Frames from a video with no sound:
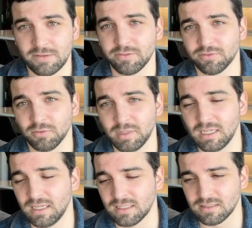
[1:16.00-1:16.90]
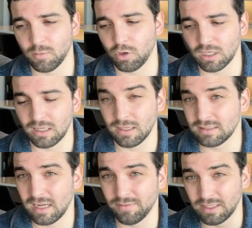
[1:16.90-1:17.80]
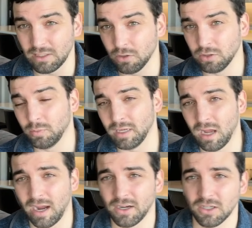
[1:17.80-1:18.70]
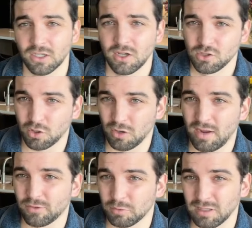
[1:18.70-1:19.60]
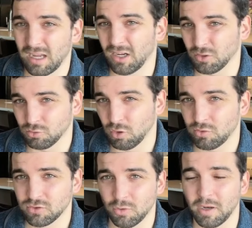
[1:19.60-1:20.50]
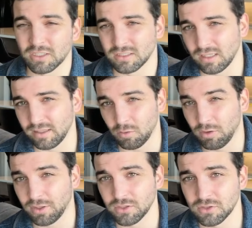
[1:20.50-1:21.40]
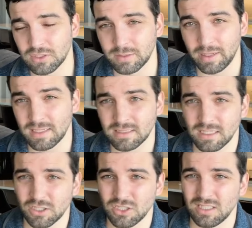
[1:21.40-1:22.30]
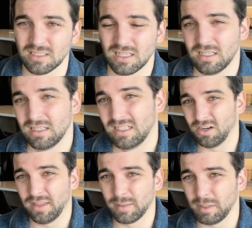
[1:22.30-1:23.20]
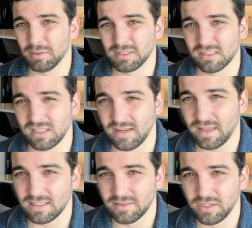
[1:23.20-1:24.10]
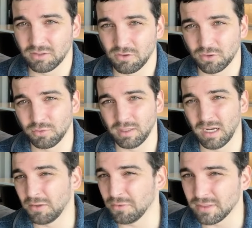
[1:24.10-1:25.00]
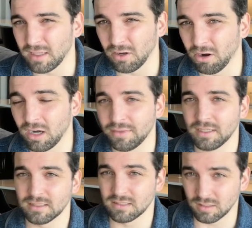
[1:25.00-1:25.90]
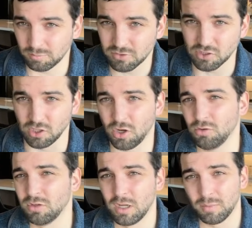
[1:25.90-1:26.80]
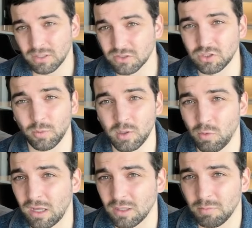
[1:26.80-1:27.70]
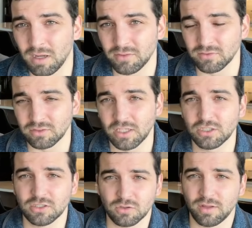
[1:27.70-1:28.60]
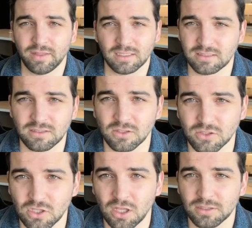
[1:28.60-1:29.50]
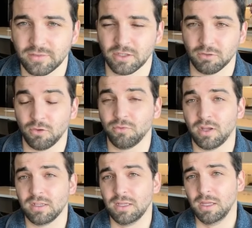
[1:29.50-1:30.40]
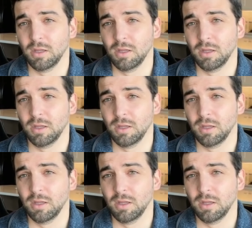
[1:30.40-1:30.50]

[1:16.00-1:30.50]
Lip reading: even for me as someone, I like to have the yield a little bit higher so I don't have to rely on growth so much, because I think one of the concerns about SCHD is, are they going to be able to sustain that dividend growth rate? I don't think they are. I think it's going to slow, but it'll still be well above inflation, so I think it's still a solid dividend growth fund.